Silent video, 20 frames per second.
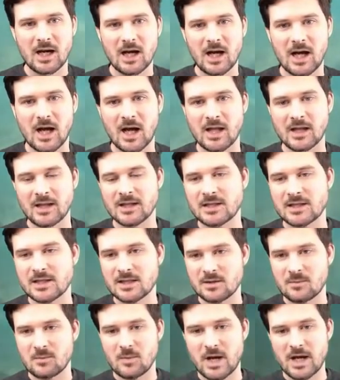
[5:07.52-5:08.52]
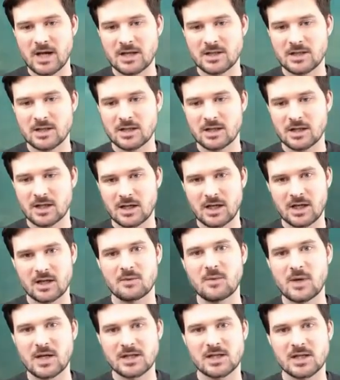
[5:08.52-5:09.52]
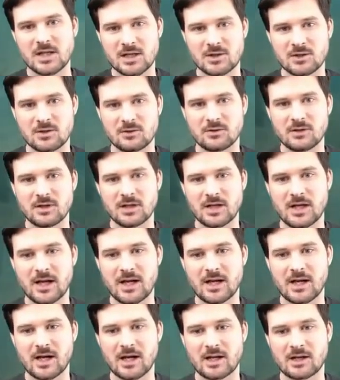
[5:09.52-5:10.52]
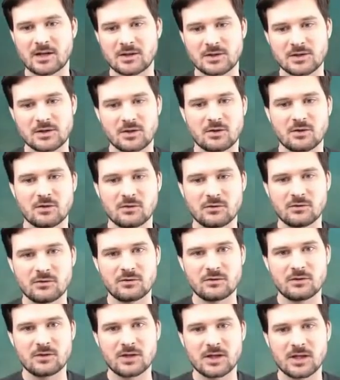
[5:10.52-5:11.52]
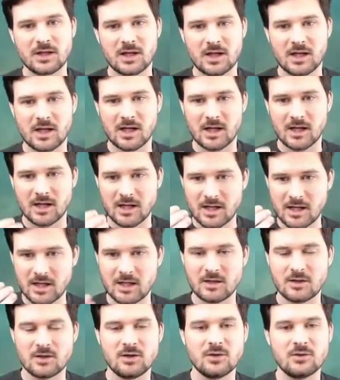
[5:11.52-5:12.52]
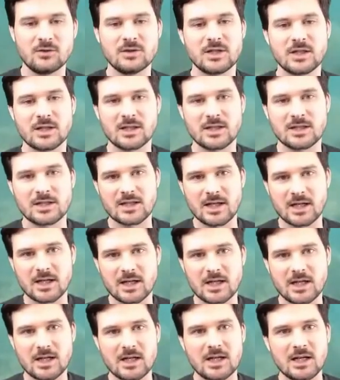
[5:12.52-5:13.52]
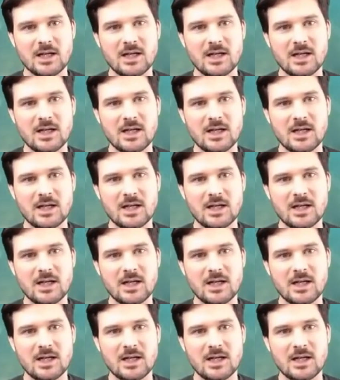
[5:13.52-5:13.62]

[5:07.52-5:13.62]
And this is a major, another major issue that AI can solve uh, in using this technique.